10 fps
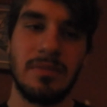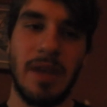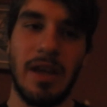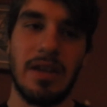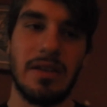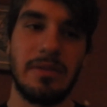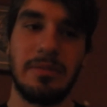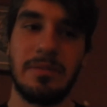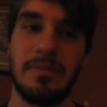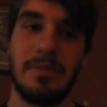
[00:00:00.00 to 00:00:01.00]
And
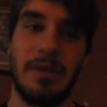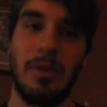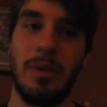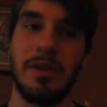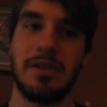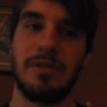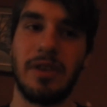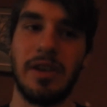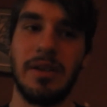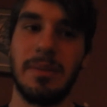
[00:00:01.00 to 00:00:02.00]
if it wasn't
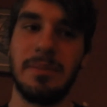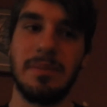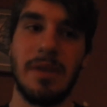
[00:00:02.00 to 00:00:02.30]
for him,